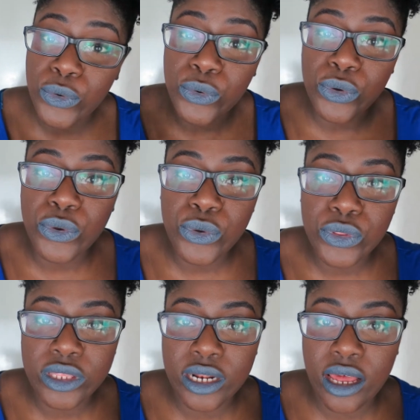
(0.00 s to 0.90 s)
all
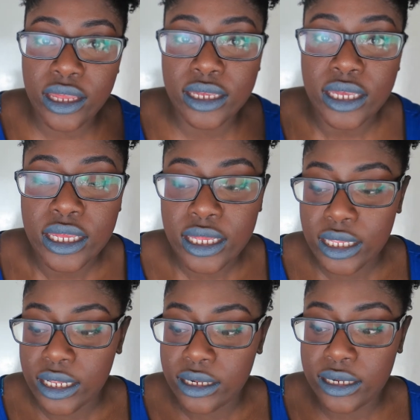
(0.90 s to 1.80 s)
the like
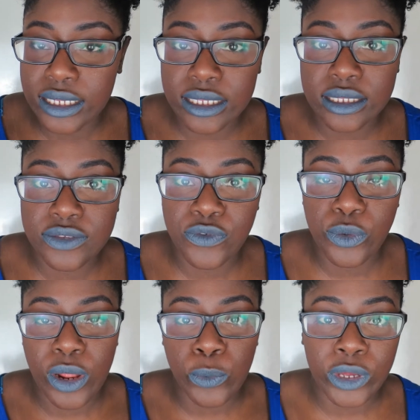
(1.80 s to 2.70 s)
links for
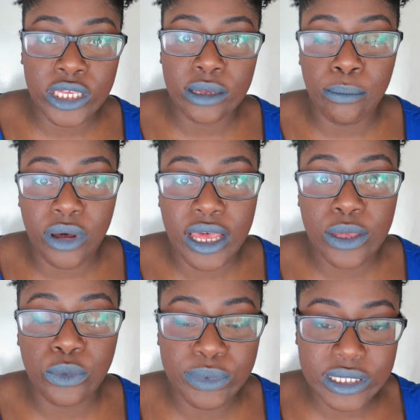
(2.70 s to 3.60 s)
like where you can buy
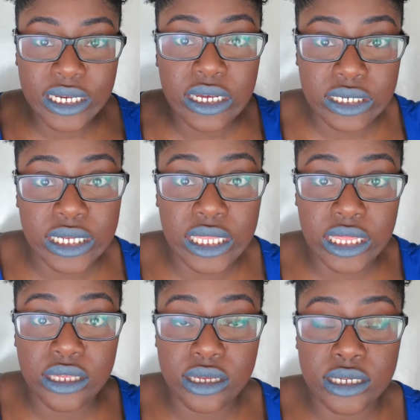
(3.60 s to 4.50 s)
it will be down in
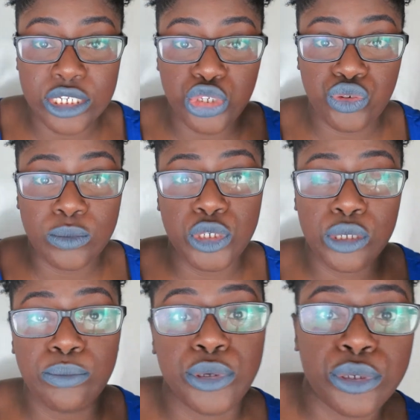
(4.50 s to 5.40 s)
the
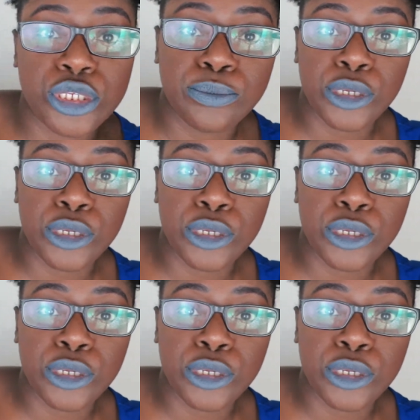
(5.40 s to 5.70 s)
description box